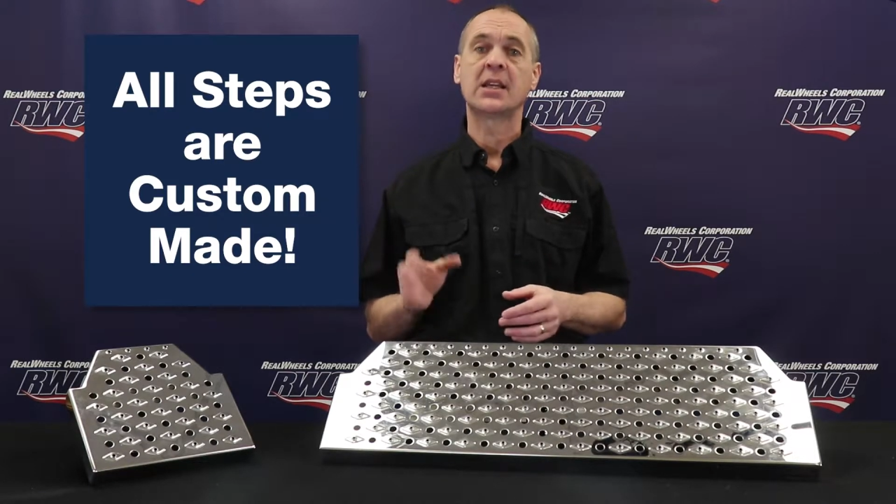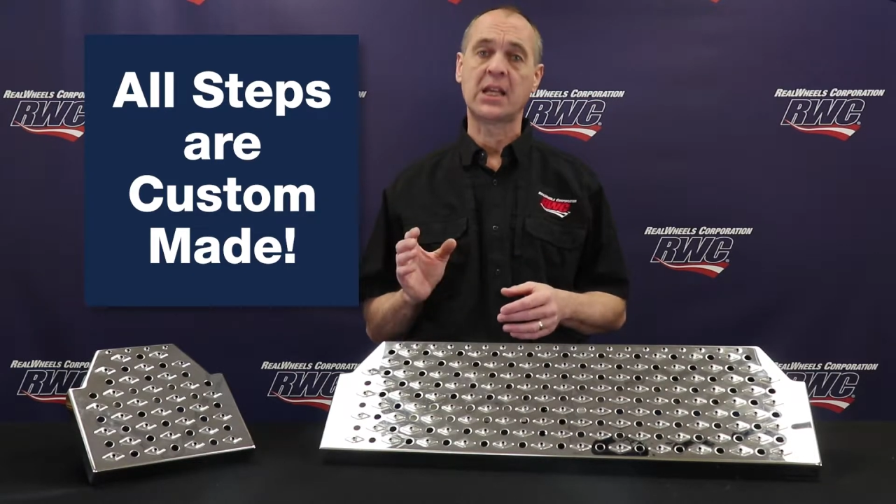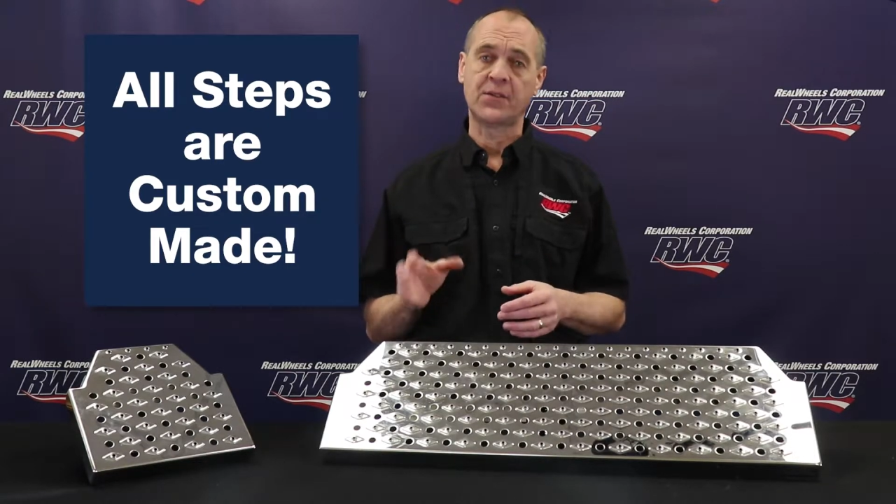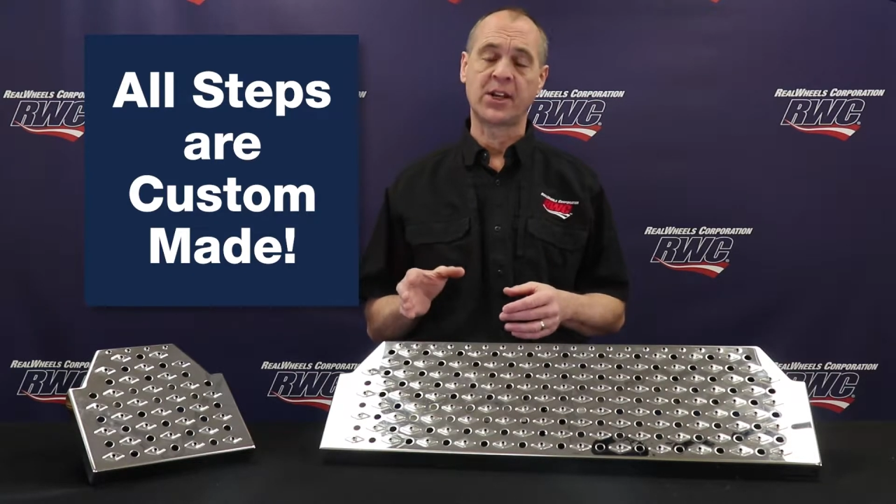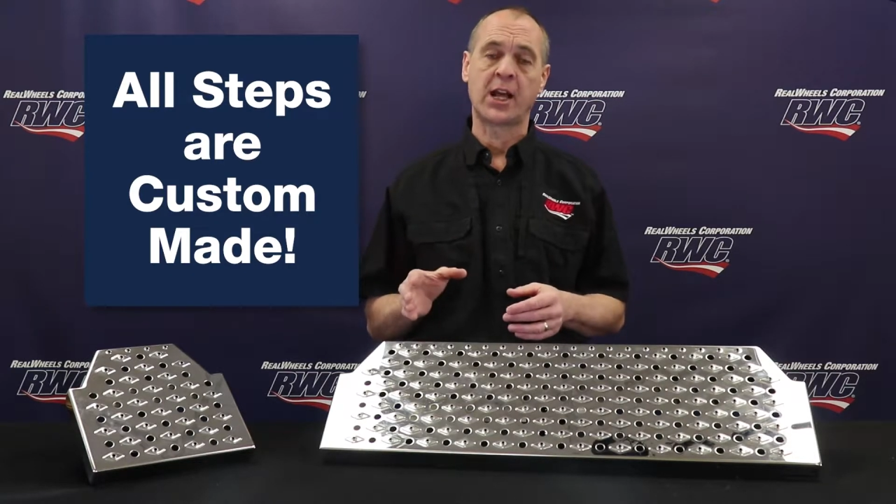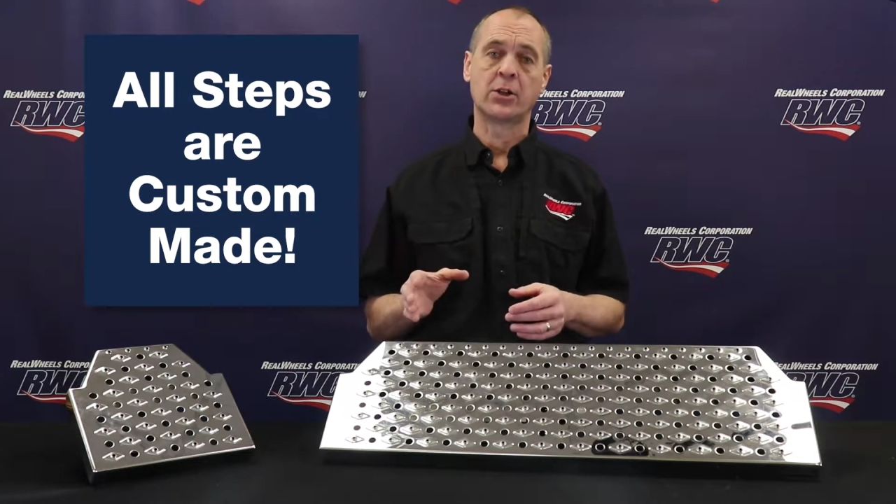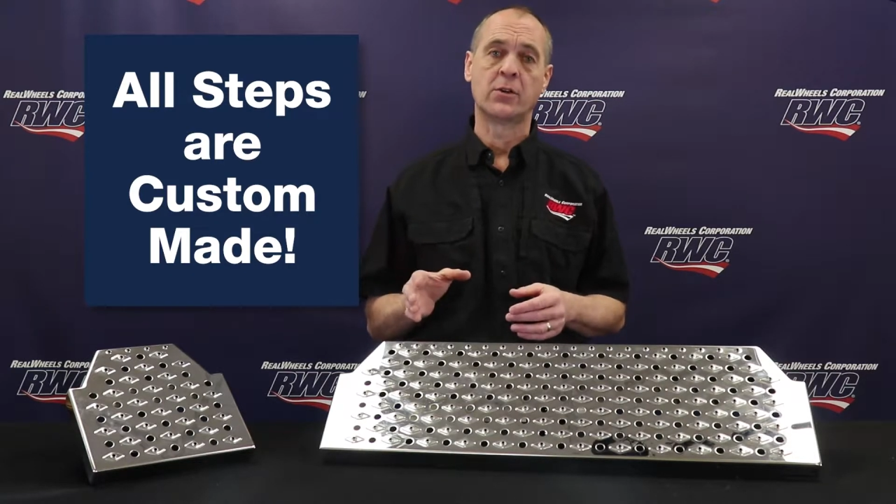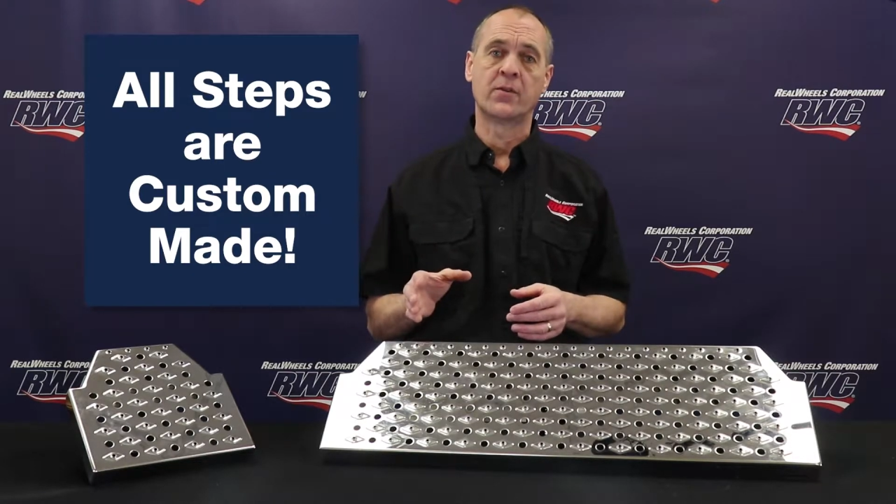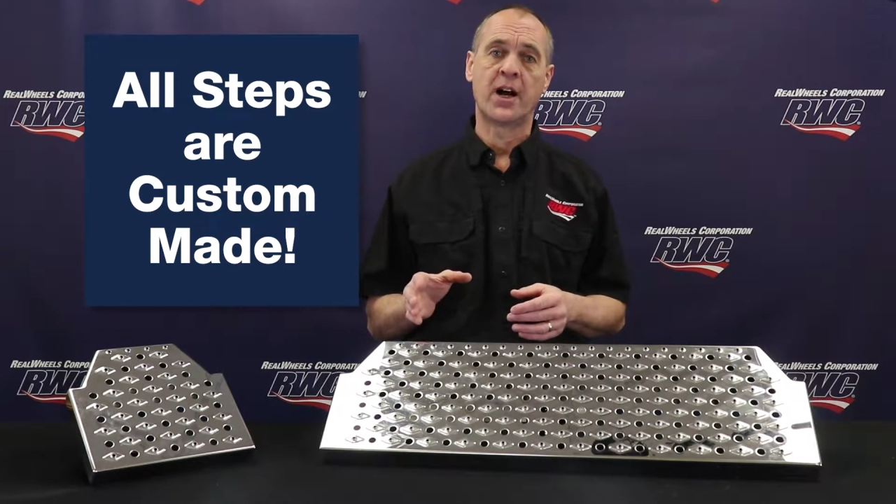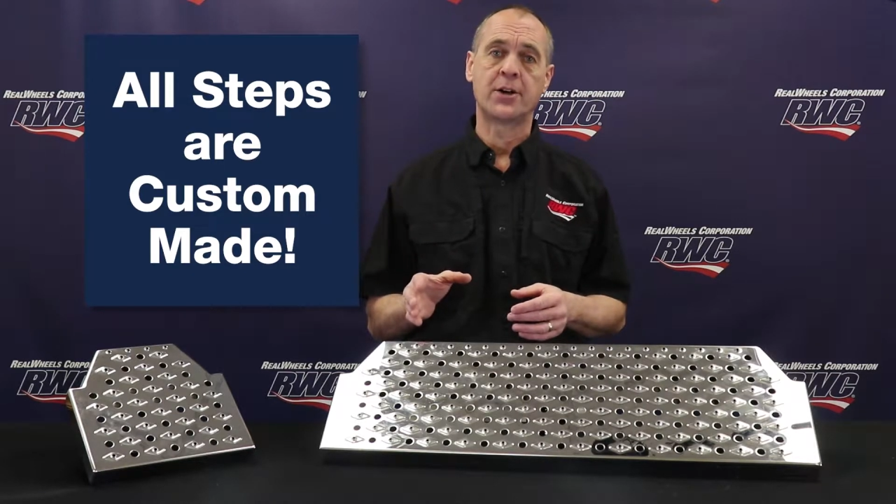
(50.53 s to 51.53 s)
even at
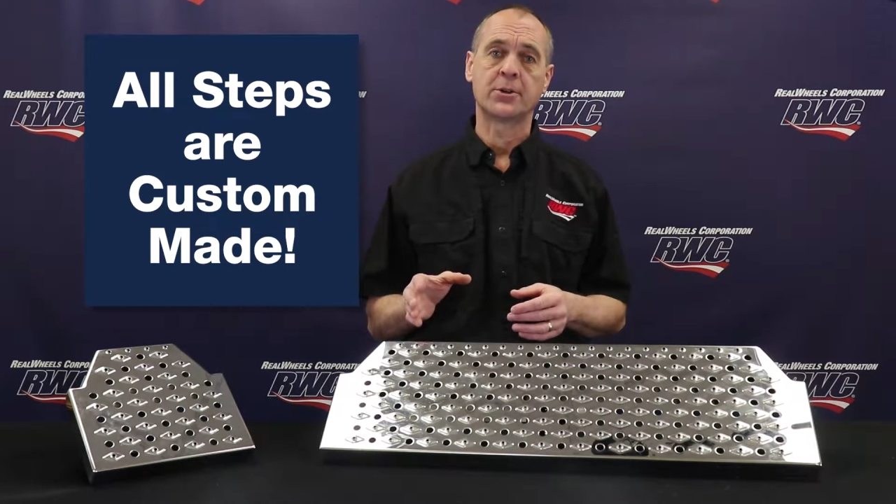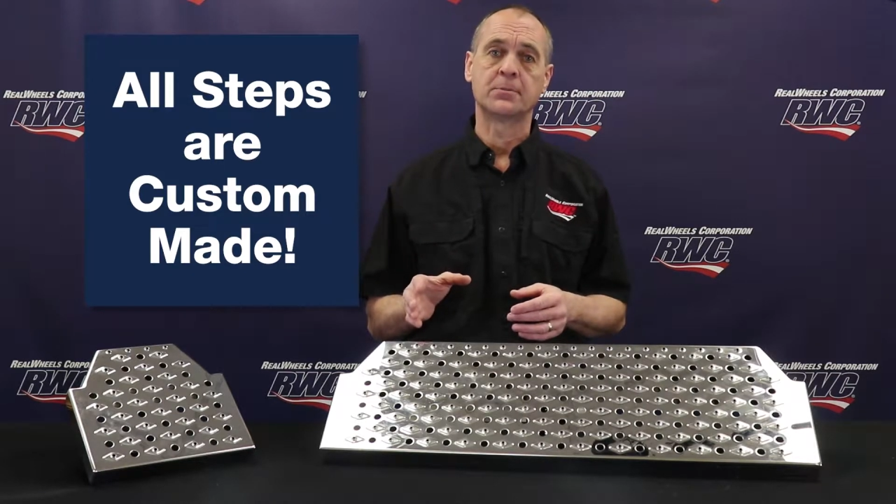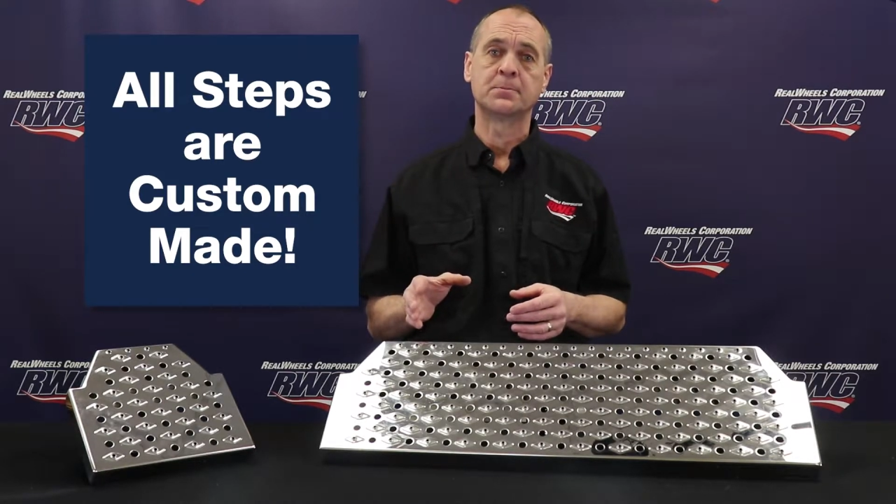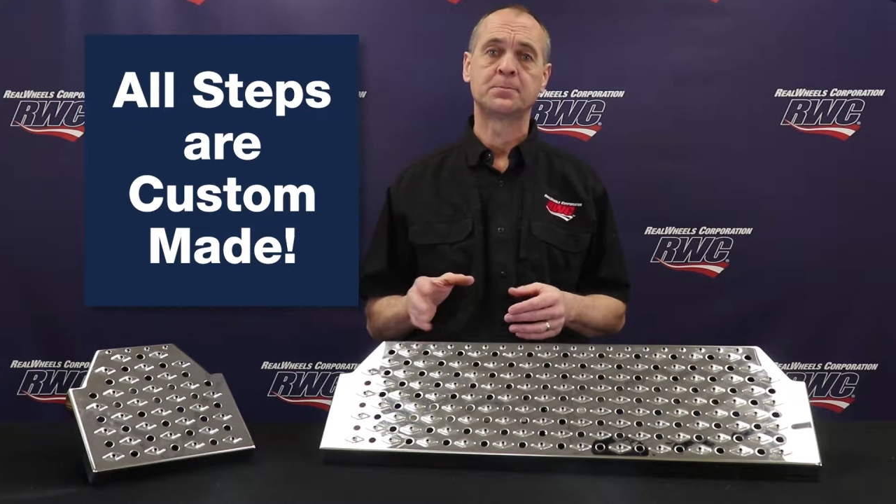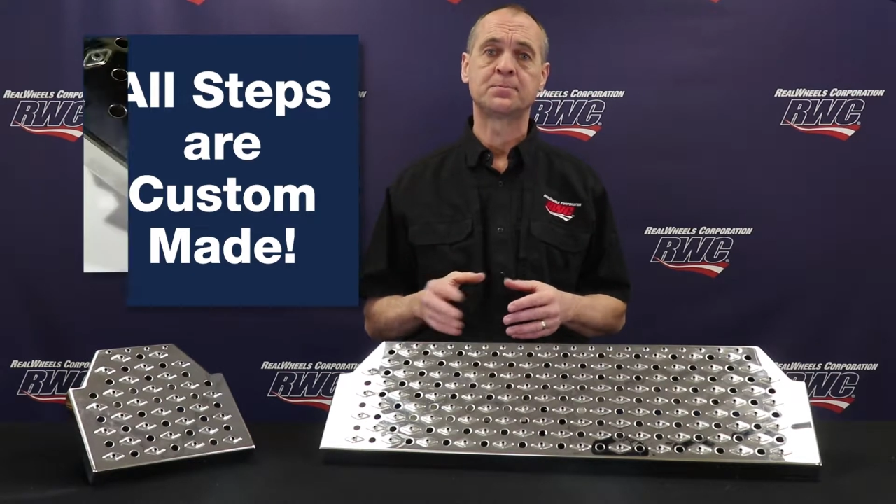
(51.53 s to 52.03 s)
low volume.